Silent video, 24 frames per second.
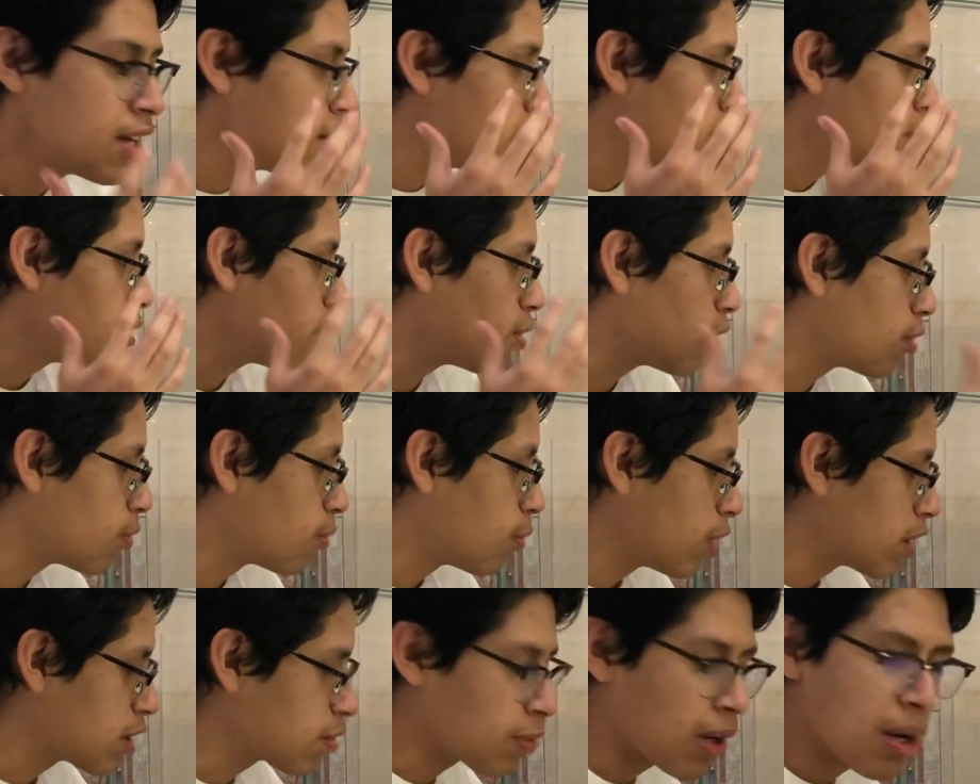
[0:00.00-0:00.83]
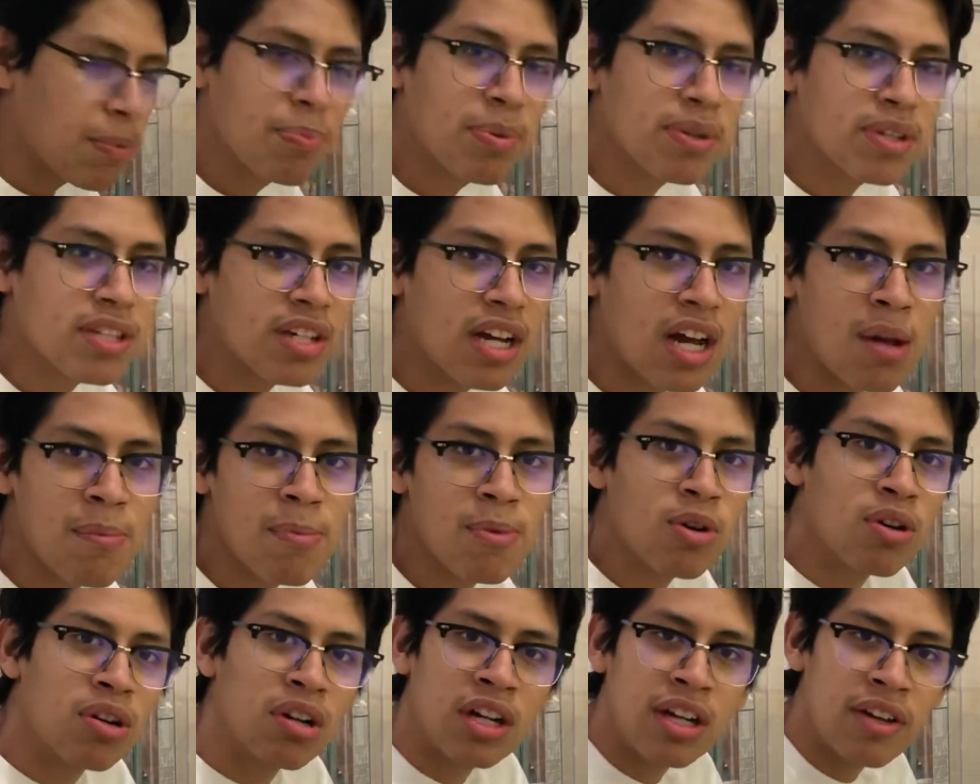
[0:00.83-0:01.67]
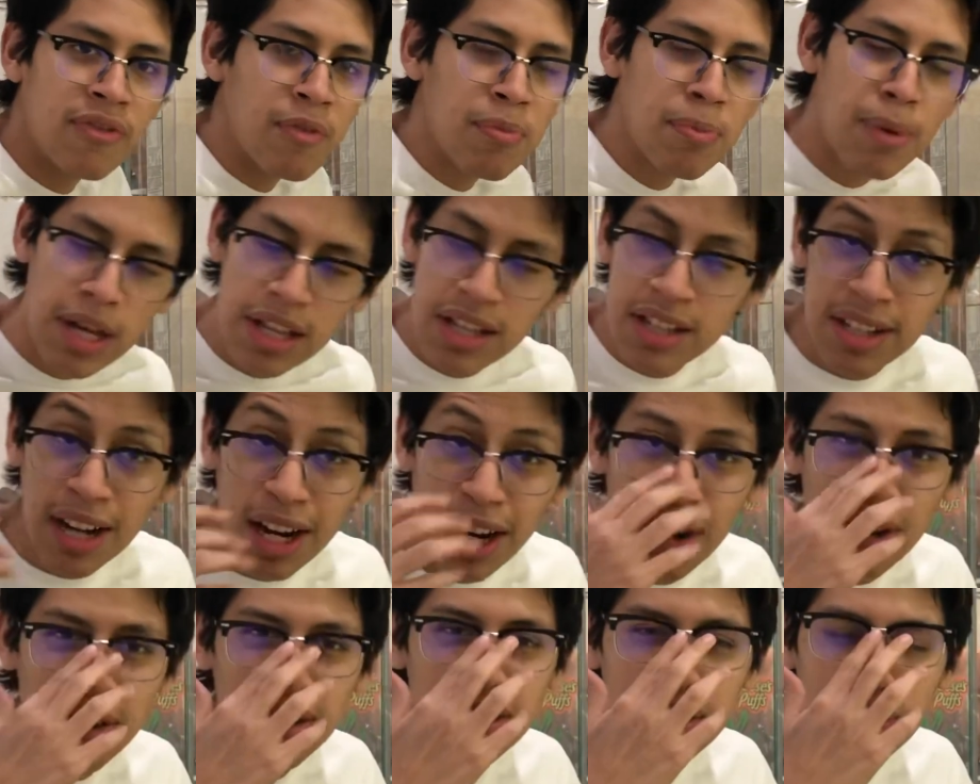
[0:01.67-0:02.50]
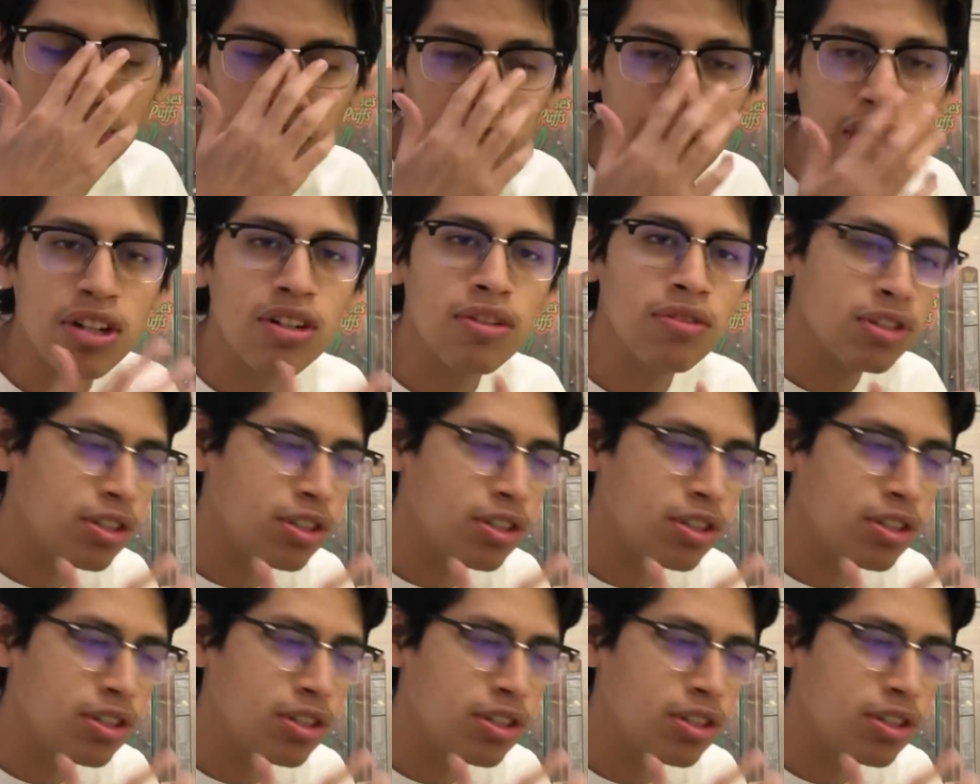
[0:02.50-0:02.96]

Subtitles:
or what's right beside me, or even by the title of this video,